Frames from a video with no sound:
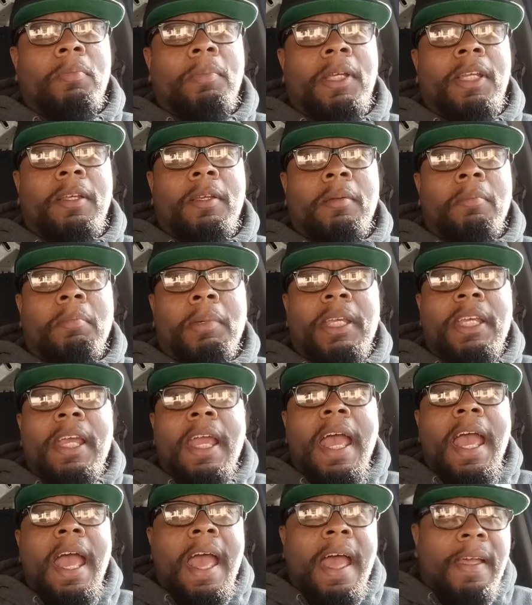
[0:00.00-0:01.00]
be
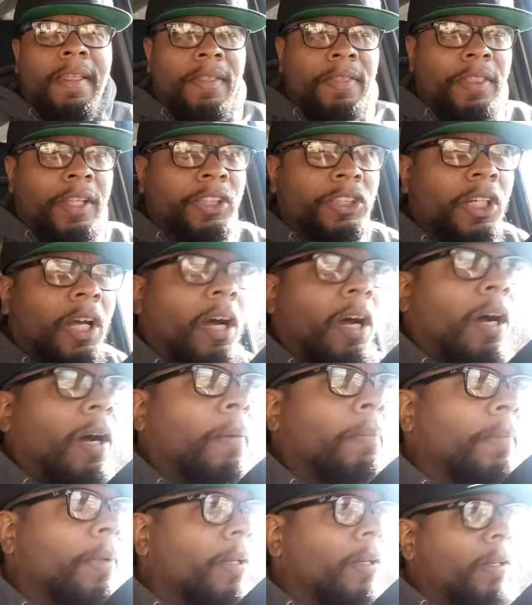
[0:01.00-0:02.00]
at the job.